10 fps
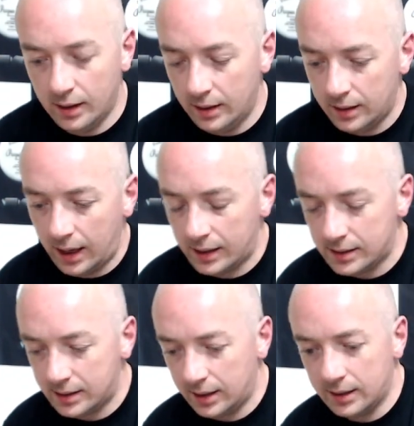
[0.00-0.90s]

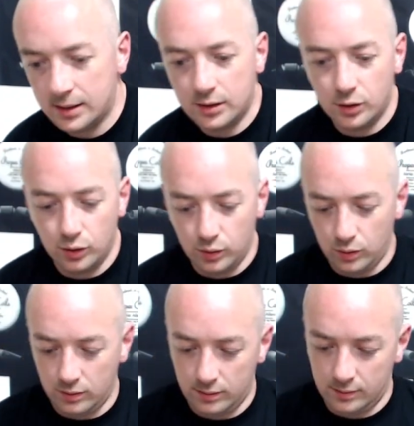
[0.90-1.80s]
Next is to
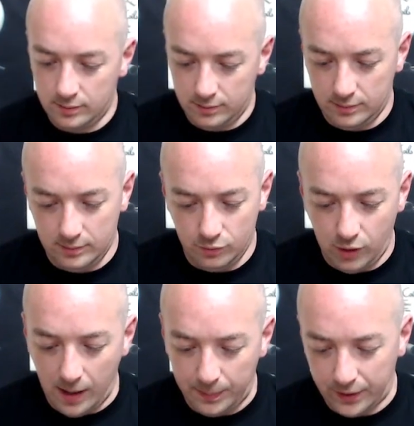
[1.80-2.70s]

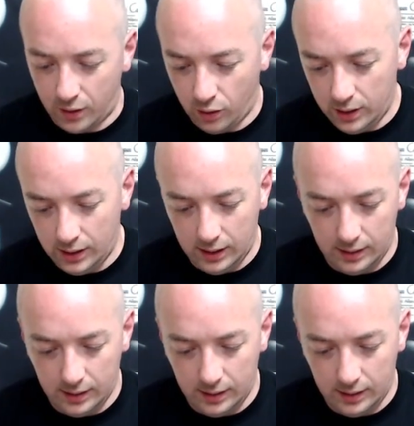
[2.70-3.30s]
wrap the coil.